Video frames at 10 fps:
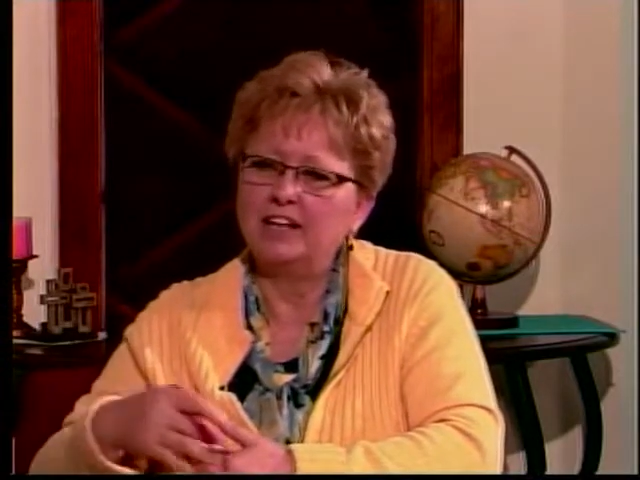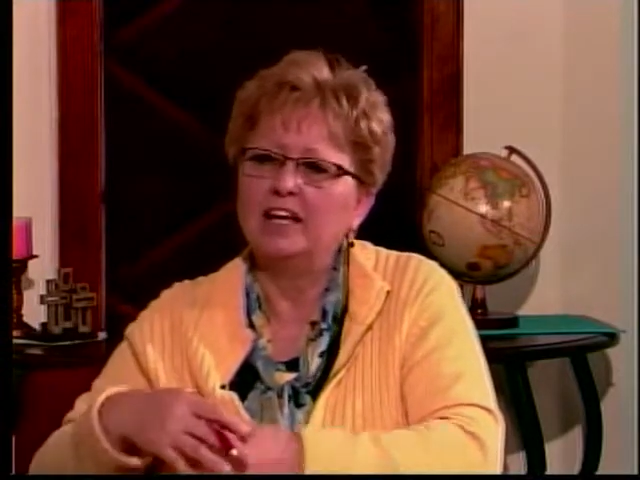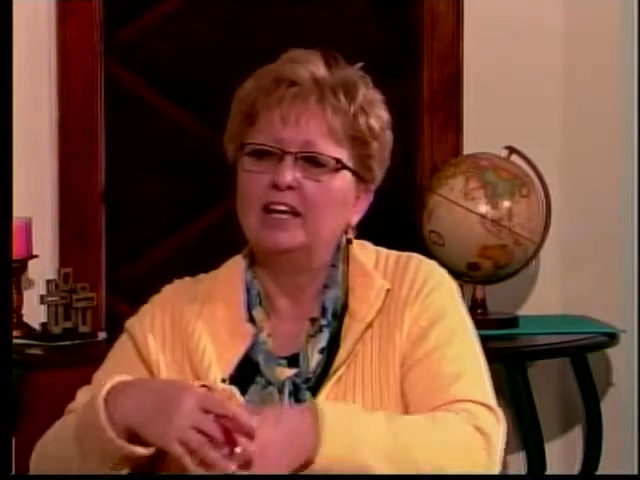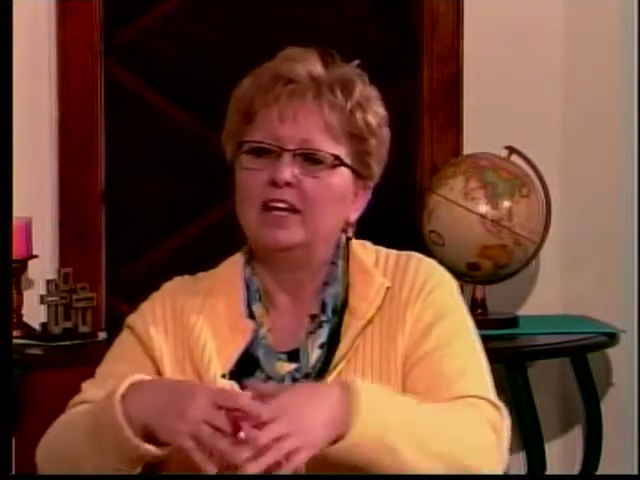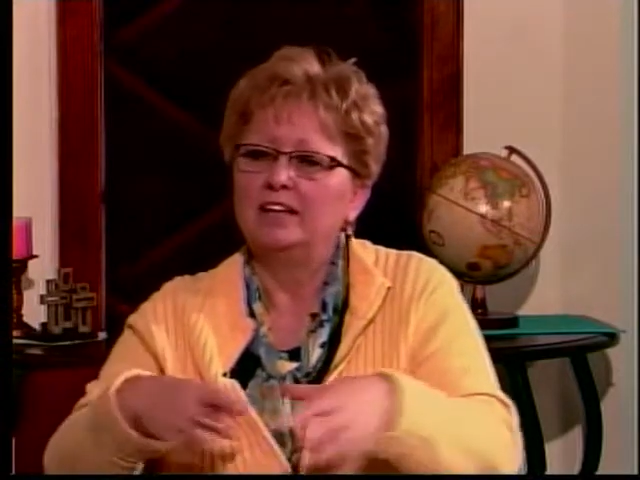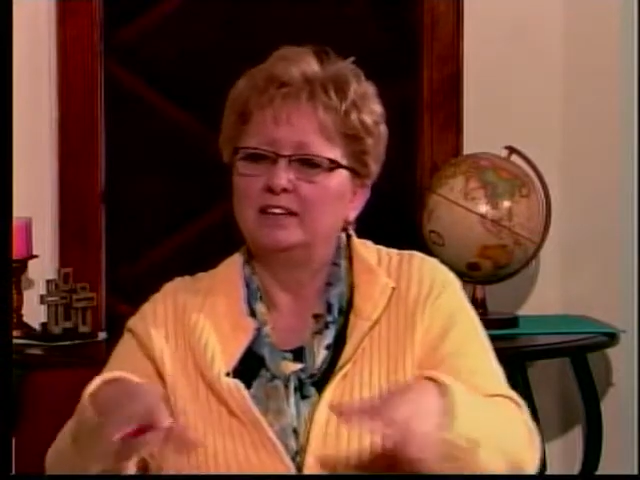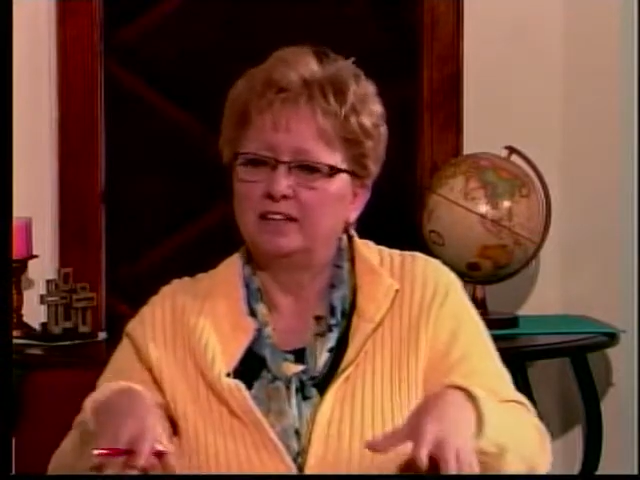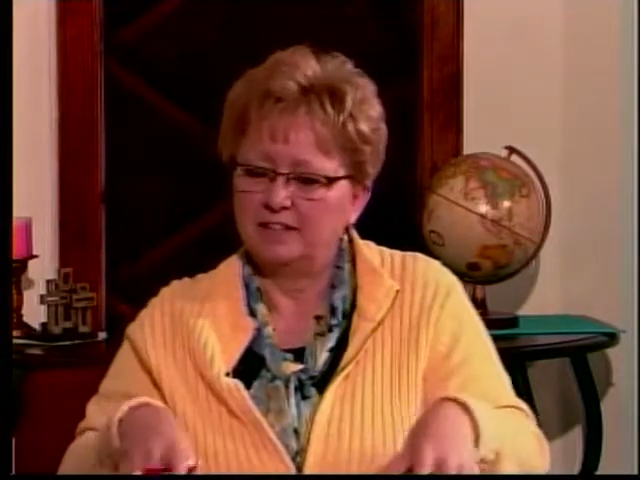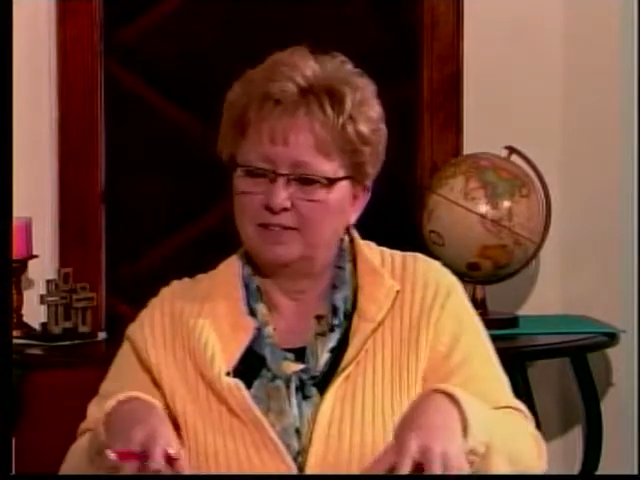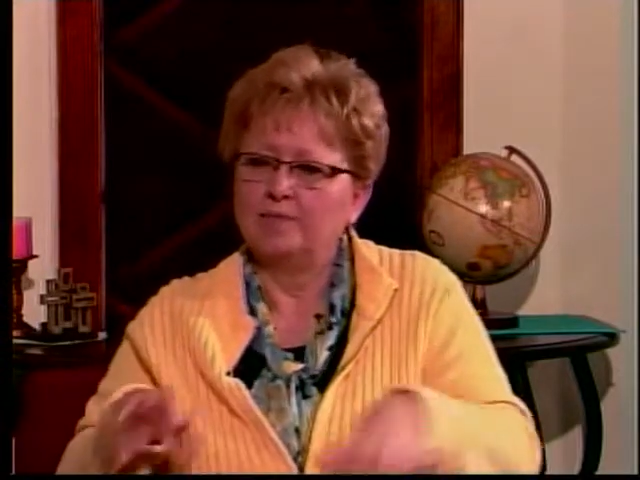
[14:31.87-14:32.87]
He wants to
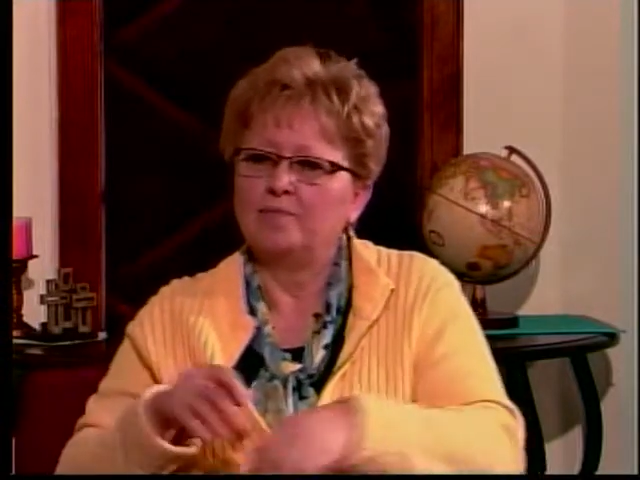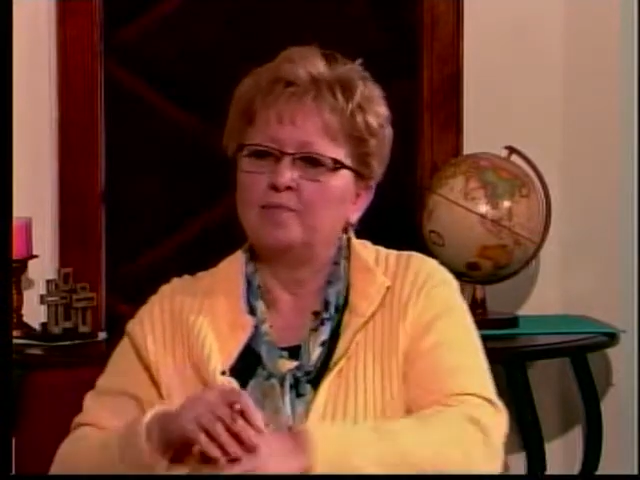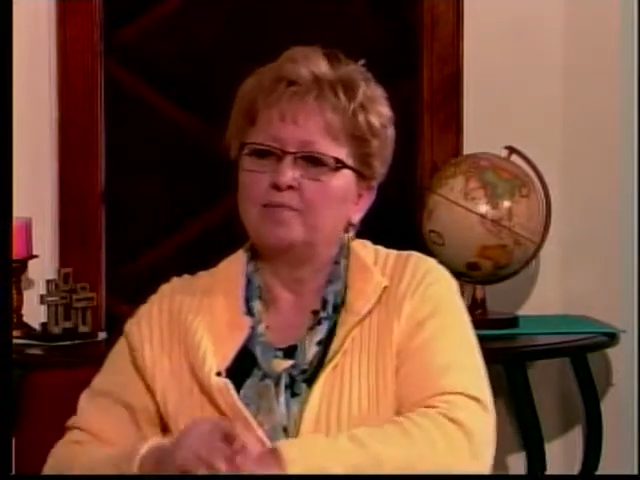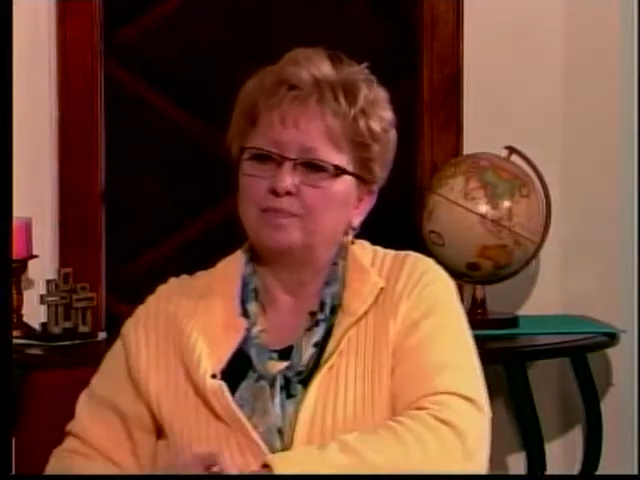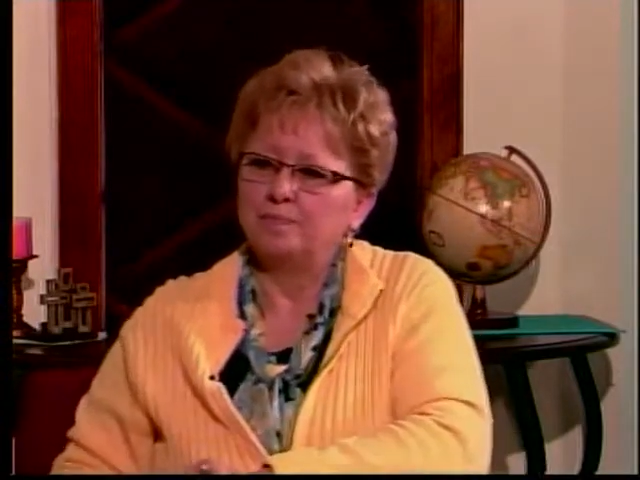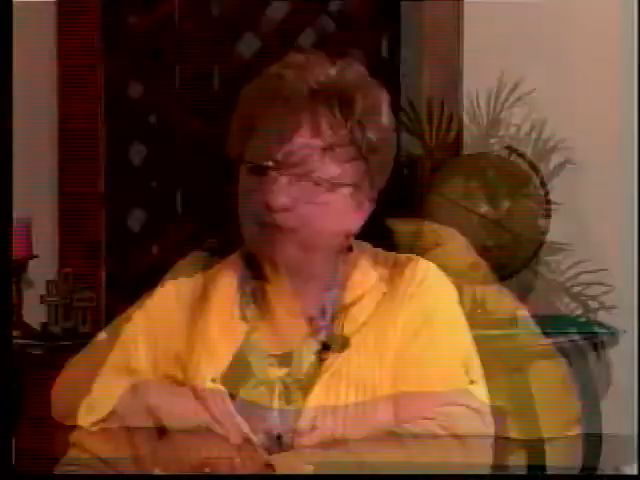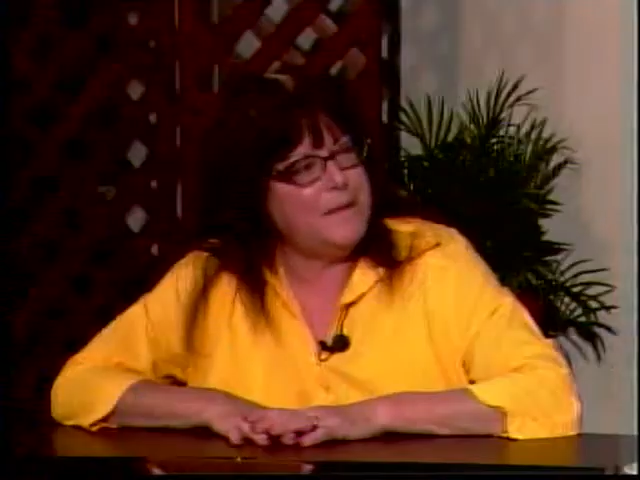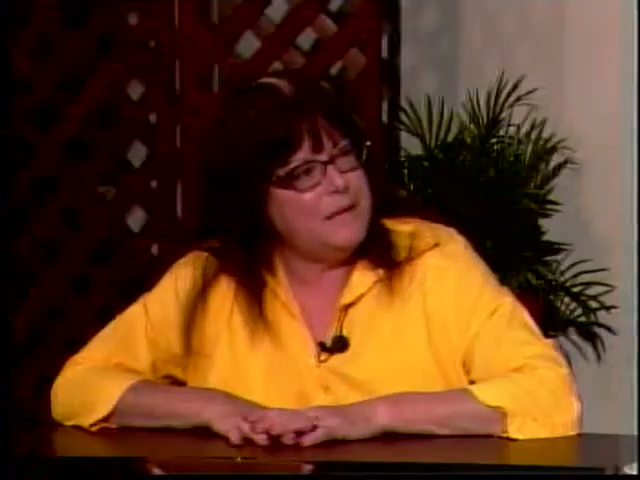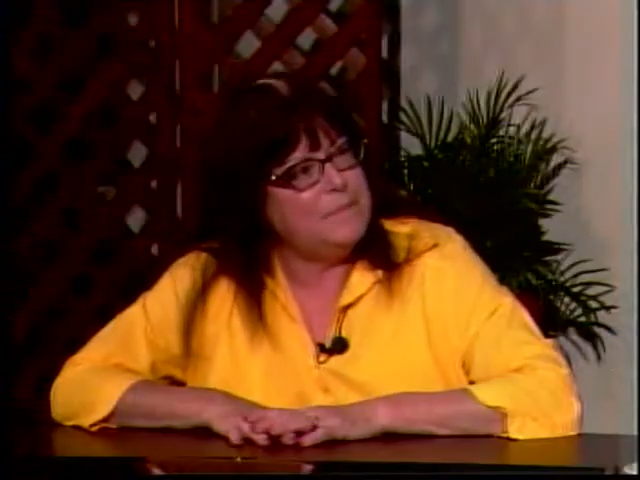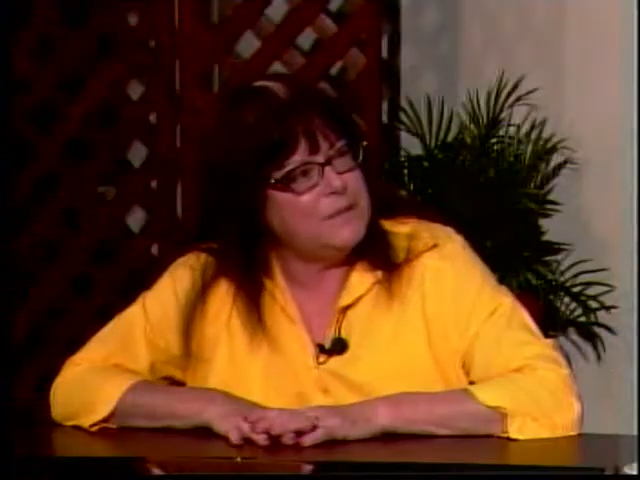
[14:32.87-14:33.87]
educate his
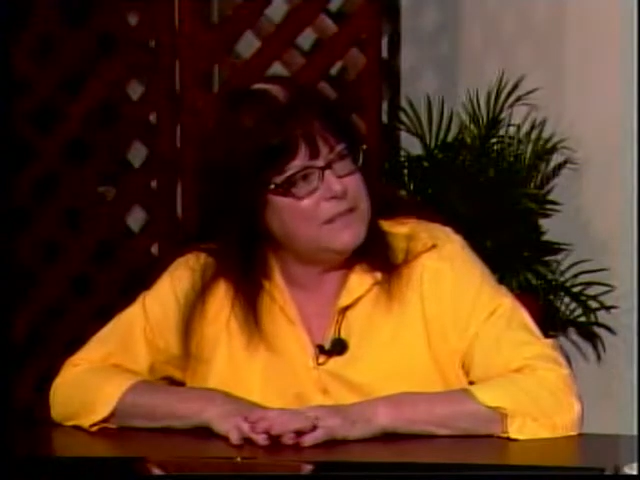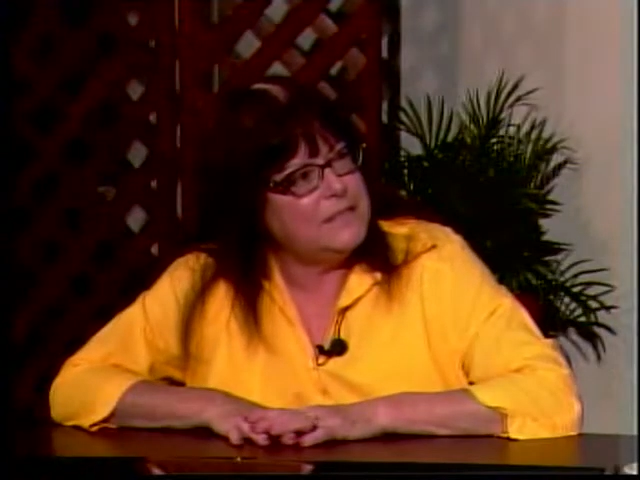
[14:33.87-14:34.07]
people.